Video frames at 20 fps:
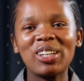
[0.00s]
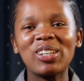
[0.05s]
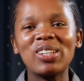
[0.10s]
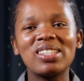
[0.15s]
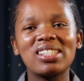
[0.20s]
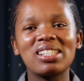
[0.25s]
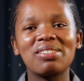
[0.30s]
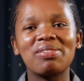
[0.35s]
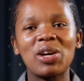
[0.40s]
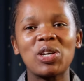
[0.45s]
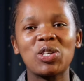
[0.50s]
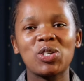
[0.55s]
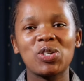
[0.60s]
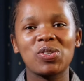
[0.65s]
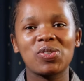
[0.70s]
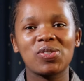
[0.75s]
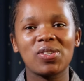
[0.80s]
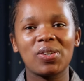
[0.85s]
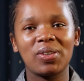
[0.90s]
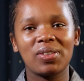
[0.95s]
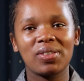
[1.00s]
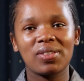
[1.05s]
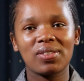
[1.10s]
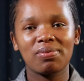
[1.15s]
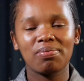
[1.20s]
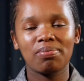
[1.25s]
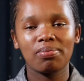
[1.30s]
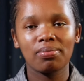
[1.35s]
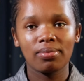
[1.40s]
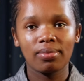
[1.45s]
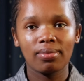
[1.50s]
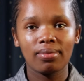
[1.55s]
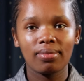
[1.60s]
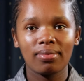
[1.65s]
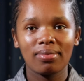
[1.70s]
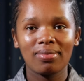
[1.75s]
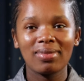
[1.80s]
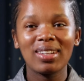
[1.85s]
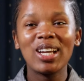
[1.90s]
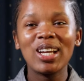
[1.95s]
Conservation series.
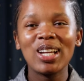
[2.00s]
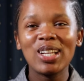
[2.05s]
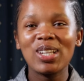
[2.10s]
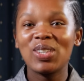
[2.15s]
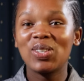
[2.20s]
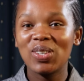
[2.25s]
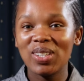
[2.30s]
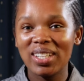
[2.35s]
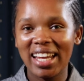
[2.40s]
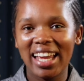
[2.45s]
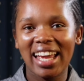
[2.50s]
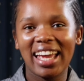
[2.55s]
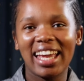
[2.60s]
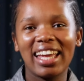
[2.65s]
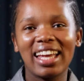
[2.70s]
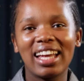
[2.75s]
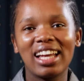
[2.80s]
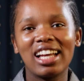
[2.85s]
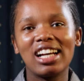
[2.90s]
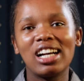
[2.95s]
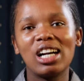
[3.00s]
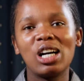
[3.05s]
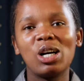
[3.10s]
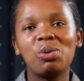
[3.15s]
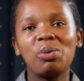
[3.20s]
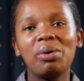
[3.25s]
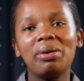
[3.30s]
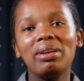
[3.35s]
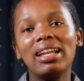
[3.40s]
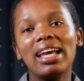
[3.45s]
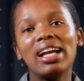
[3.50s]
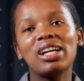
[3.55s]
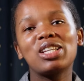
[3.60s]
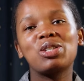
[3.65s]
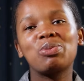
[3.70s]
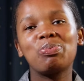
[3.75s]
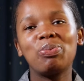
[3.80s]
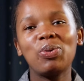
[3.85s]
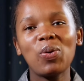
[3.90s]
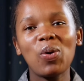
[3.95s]
Today, we will
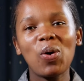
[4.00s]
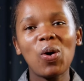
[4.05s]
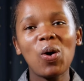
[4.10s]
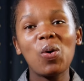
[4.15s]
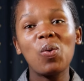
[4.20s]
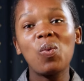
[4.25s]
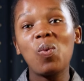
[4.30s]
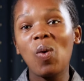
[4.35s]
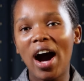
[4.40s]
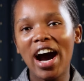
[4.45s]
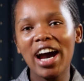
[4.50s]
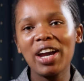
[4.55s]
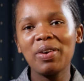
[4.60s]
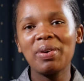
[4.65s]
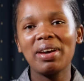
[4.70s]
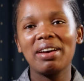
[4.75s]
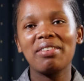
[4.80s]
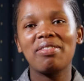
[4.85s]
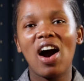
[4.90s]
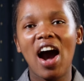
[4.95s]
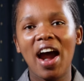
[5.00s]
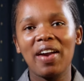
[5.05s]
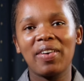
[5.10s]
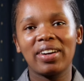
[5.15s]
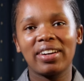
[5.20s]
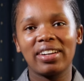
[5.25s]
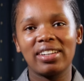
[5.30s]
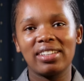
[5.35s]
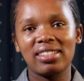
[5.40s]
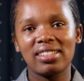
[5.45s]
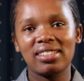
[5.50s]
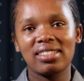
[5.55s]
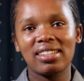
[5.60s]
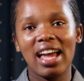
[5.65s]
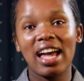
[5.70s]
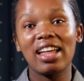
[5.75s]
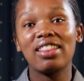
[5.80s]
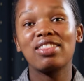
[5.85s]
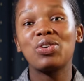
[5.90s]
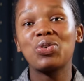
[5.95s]
explore why we have hierarchies
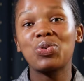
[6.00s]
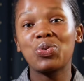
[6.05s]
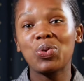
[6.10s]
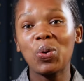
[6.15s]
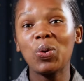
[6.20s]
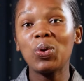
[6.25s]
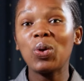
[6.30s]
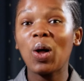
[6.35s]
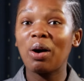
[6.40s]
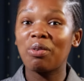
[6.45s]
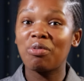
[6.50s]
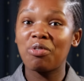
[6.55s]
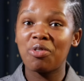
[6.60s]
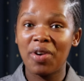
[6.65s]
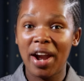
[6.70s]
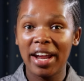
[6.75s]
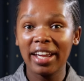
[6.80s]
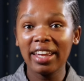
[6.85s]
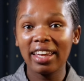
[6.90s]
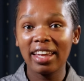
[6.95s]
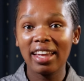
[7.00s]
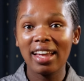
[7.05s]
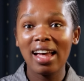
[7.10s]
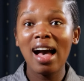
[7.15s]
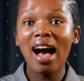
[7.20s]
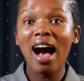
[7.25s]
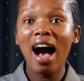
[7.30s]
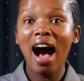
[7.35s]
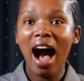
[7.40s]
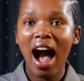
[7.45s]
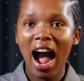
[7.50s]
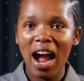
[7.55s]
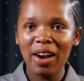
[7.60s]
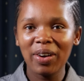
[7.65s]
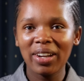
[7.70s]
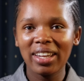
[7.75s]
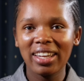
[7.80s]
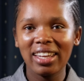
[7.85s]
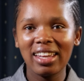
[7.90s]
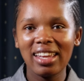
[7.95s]
and the role of rank,
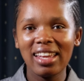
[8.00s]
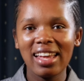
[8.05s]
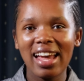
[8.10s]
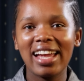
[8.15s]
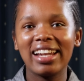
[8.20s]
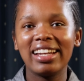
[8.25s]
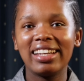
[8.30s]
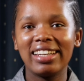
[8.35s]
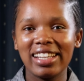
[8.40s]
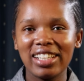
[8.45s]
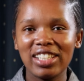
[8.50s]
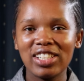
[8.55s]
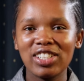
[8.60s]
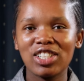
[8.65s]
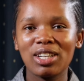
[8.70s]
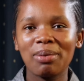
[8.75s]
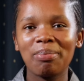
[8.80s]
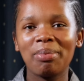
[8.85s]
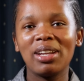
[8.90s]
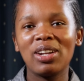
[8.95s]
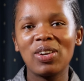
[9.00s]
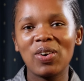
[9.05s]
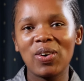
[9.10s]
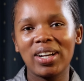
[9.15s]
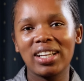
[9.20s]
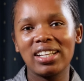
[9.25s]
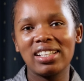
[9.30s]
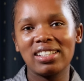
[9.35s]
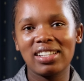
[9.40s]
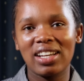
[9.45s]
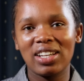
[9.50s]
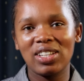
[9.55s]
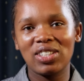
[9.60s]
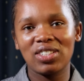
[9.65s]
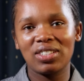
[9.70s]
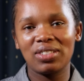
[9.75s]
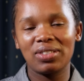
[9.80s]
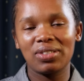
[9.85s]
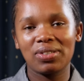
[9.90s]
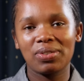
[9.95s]
hierarchy, and leadership in
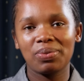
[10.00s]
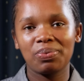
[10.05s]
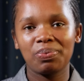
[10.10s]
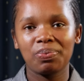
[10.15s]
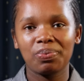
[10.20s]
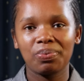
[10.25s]
organizations.